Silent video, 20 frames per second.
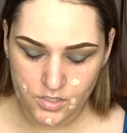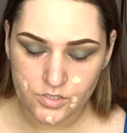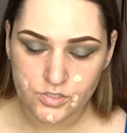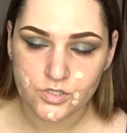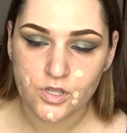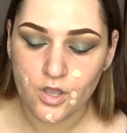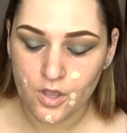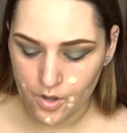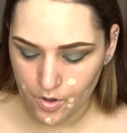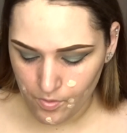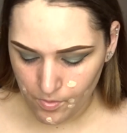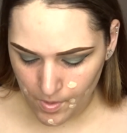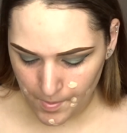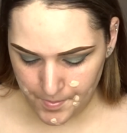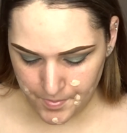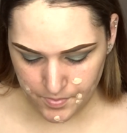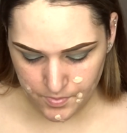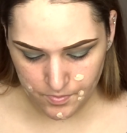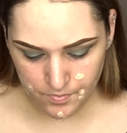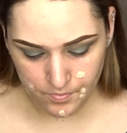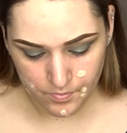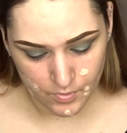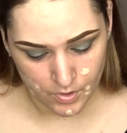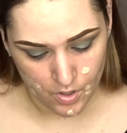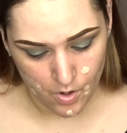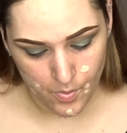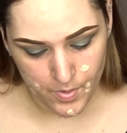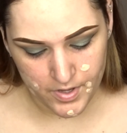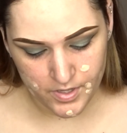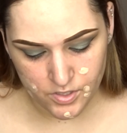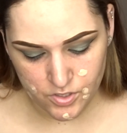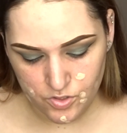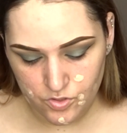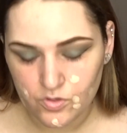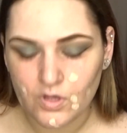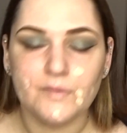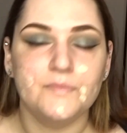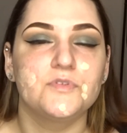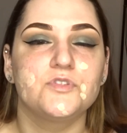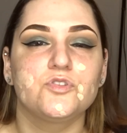So
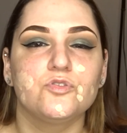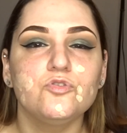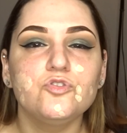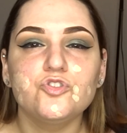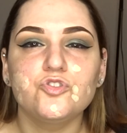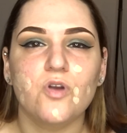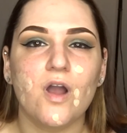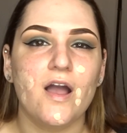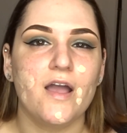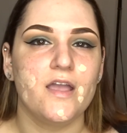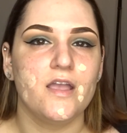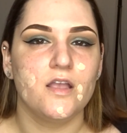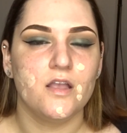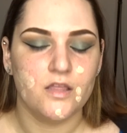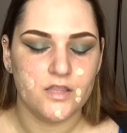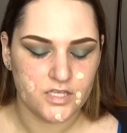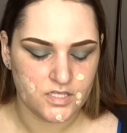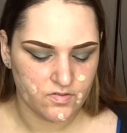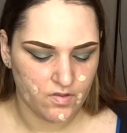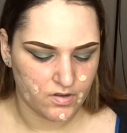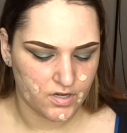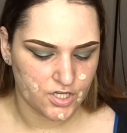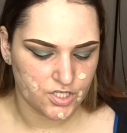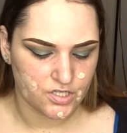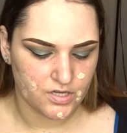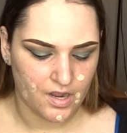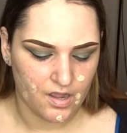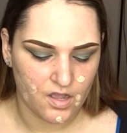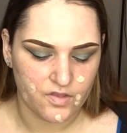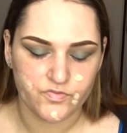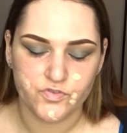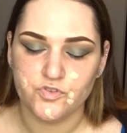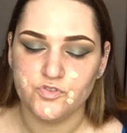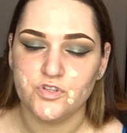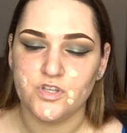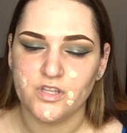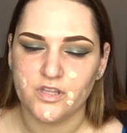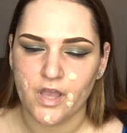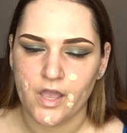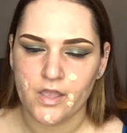I'm still trying this foundation out. I've used
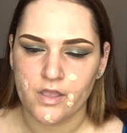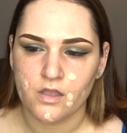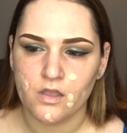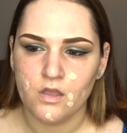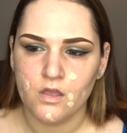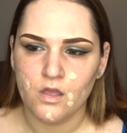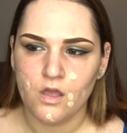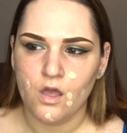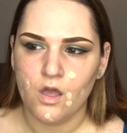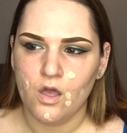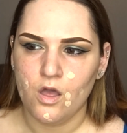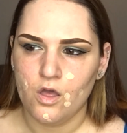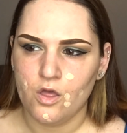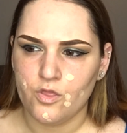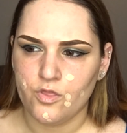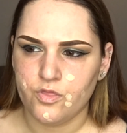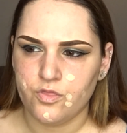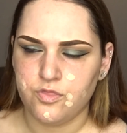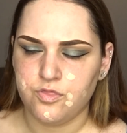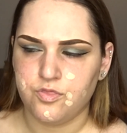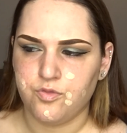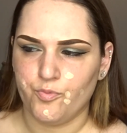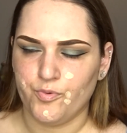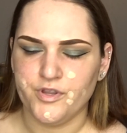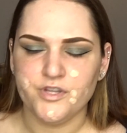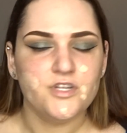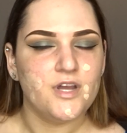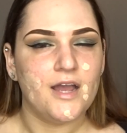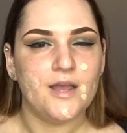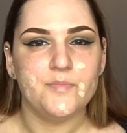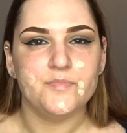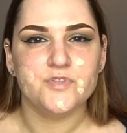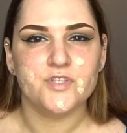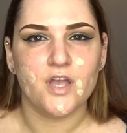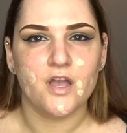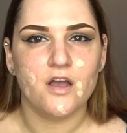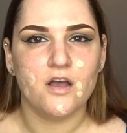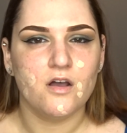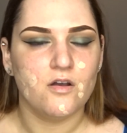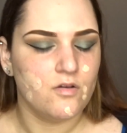it like 3 times
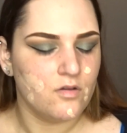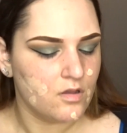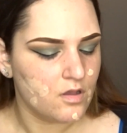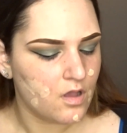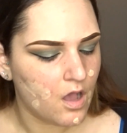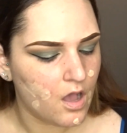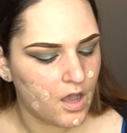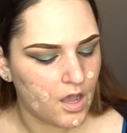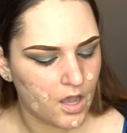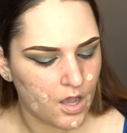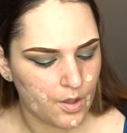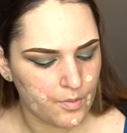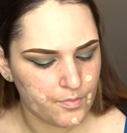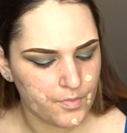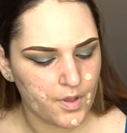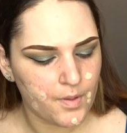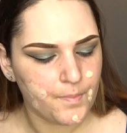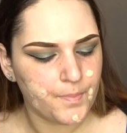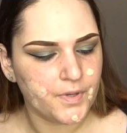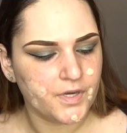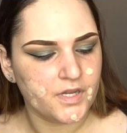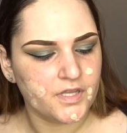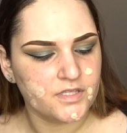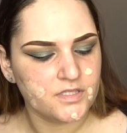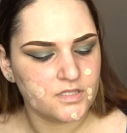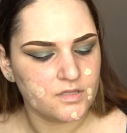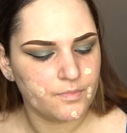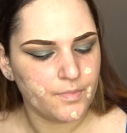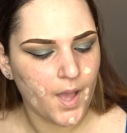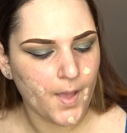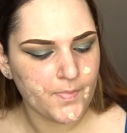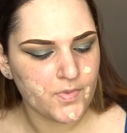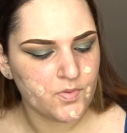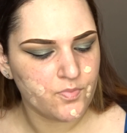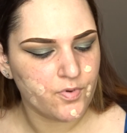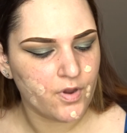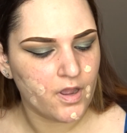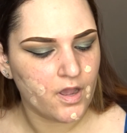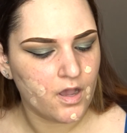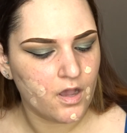now, but it's the Bobbi
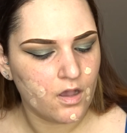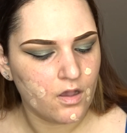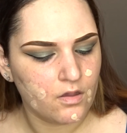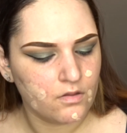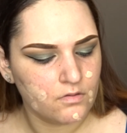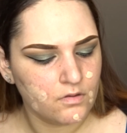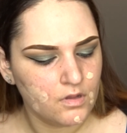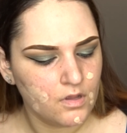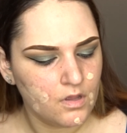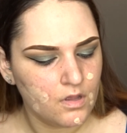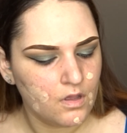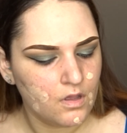Brown